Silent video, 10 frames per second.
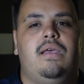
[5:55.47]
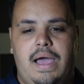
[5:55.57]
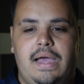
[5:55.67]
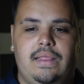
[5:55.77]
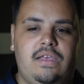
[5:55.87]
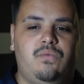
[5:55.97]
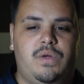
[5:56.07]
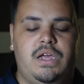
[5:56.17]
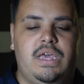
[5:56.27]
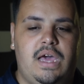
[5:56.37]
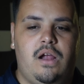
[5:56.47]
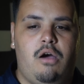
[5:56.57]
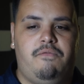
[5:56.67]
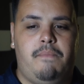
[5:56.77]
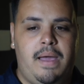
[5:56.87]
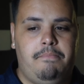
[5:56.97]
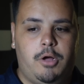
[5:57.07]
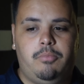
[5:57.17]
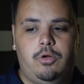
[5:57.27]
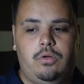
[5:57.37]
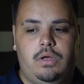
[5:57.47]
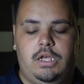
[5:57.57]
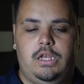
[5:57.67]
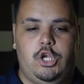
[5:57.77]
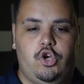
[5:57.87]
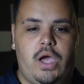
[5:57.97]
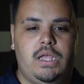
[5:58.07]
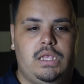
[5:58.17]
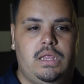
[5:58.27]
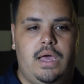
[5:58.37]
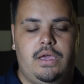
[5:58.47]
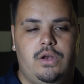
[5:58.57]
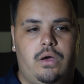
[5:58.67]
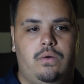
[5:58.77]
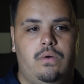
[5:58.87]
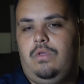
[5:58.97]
I at least want to get off my bubble and try to like, you know,